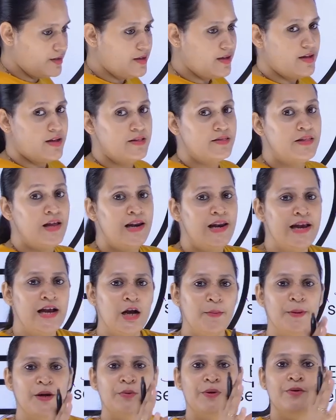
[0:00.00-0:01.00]
The
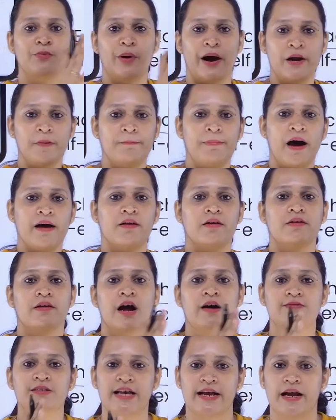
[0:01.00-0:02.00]
link between one
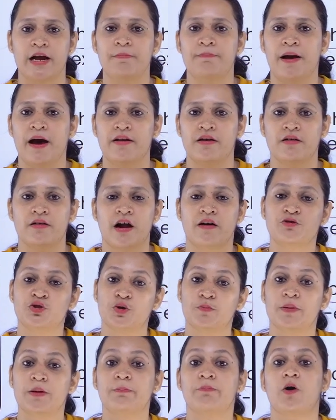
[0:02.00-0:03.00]
paragraph, second paragraph
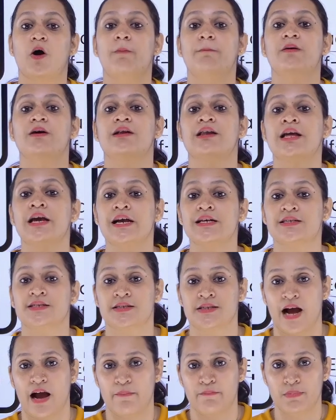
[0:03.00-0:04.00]
should be properly
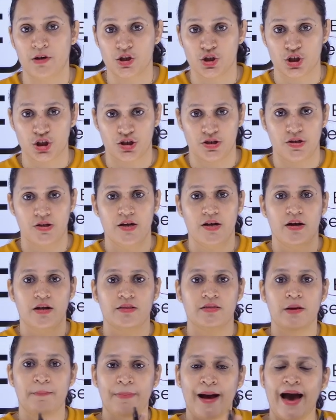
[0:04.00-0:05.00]
established.
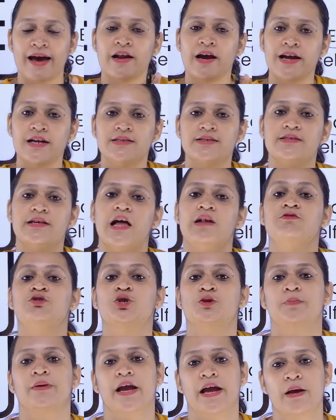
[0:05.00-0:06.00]
The para itself
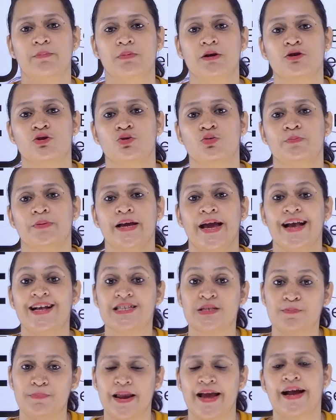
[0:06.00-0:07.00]
should be able to be
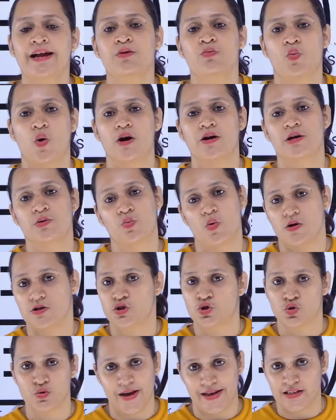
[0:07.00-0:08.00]
explained what it wants
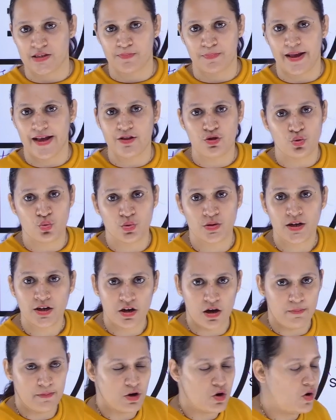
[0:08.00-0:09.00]
to explain through the
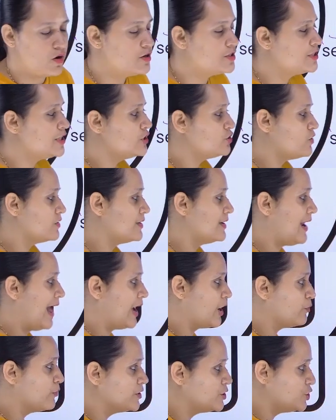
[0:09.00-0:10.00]
terminologies or the
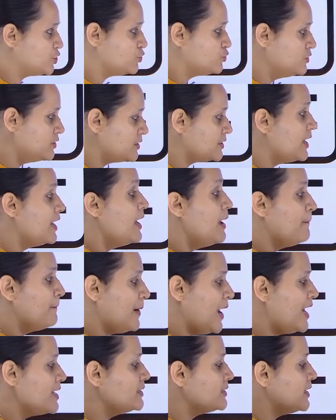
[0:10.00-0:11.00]
language used.
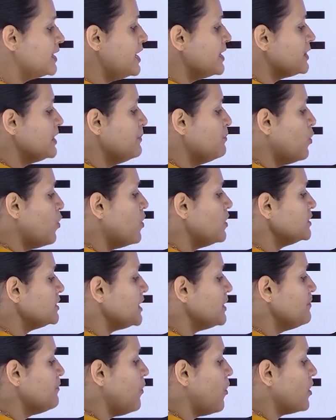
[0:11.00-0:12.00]
Plus, the most
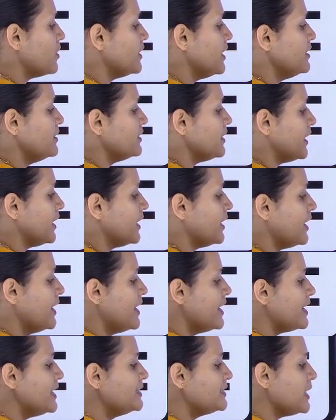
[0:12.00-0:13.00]
important thing
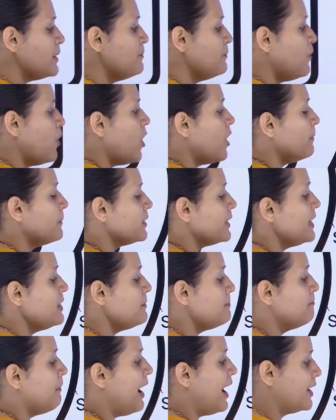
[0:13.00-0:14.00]
is important
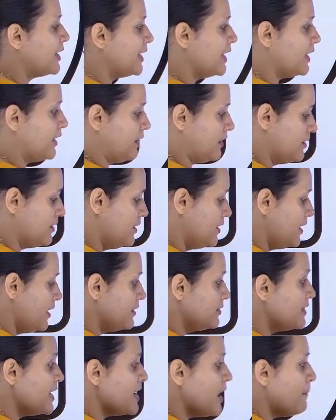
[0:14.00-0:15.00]
marking.
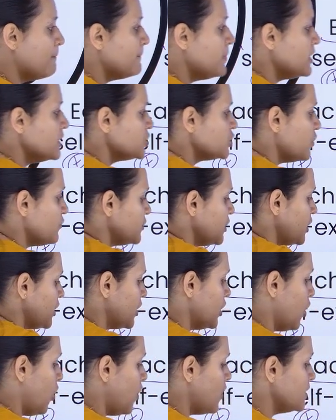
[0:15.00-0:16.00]
The numbers of the
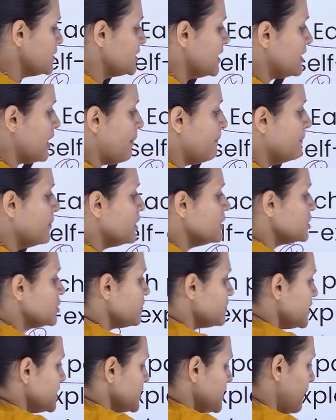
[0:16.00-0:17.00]
clause, the numbers
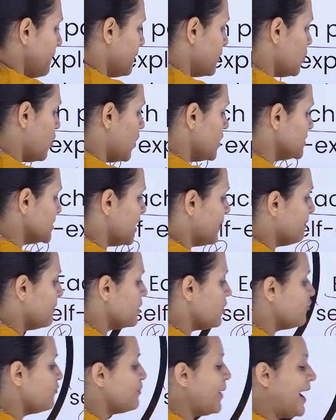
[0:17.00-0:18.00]
of the subclause, number
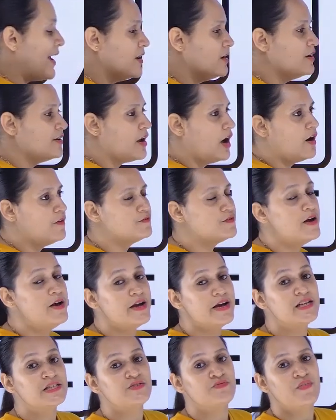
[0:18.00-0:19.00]
of paragraph
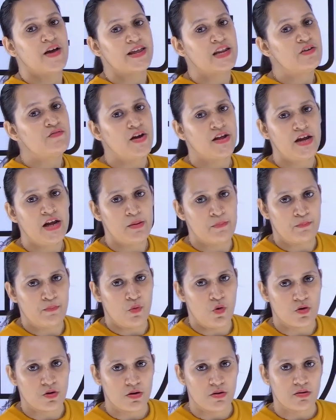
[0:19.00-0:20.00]
is very, very
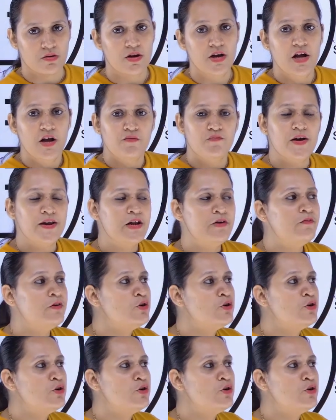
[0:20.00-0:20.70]
important. Whenever you